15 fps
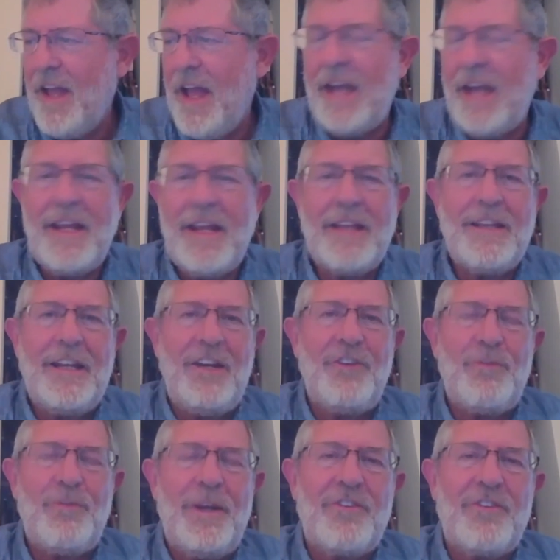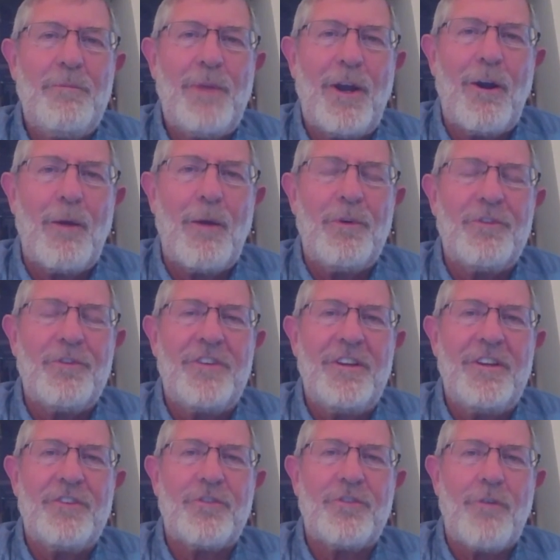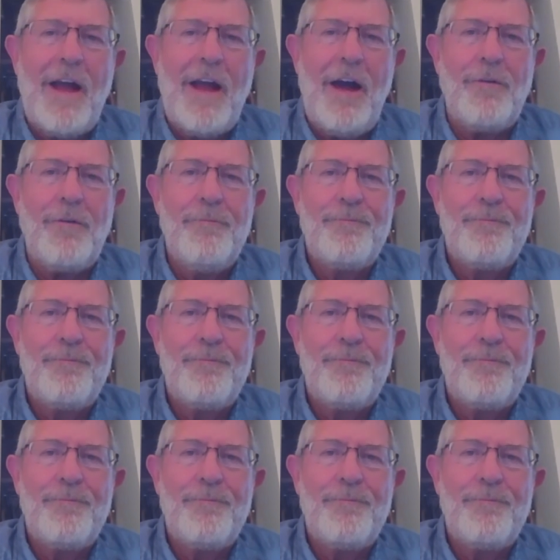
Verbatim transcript: And then he speaks in parables to this crowd.